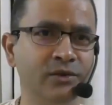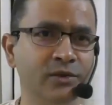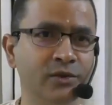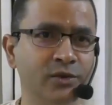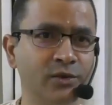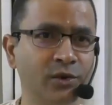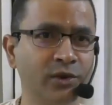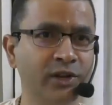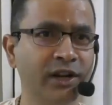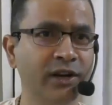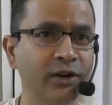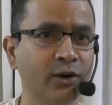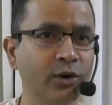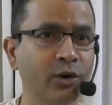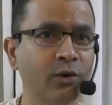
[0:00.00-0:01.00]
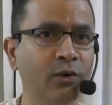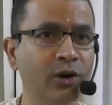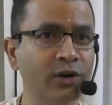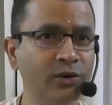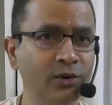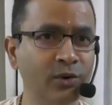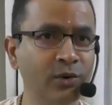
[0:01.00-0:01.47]
So they don't know what
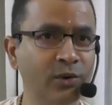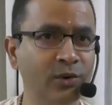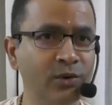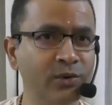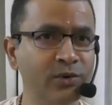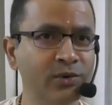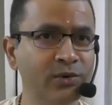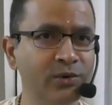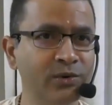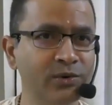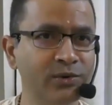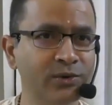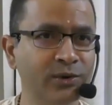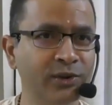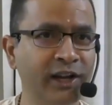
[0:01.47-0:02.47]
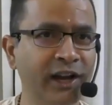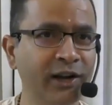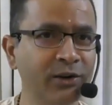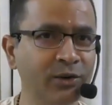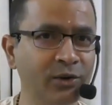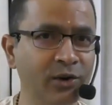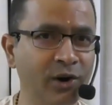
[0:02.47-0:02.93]
to do. So they
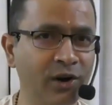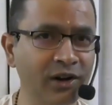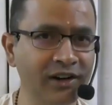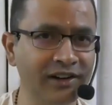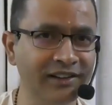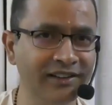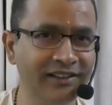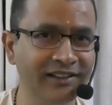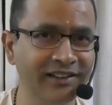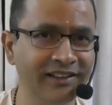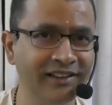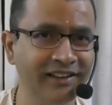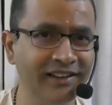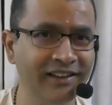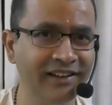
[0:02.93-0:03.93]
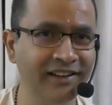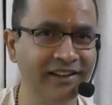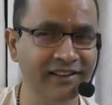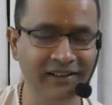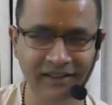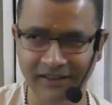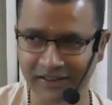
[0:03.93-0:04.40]
had to call.
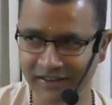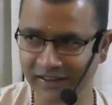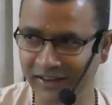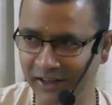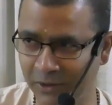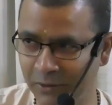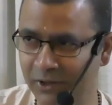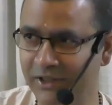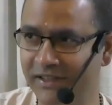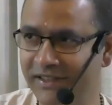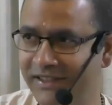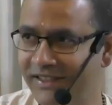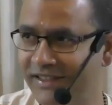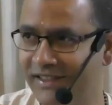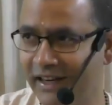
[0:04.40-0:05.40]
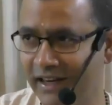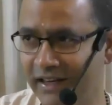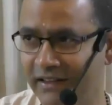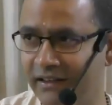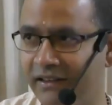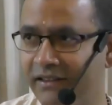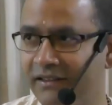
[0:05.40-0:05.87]
He was
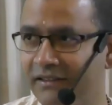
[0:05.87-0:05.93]
selected.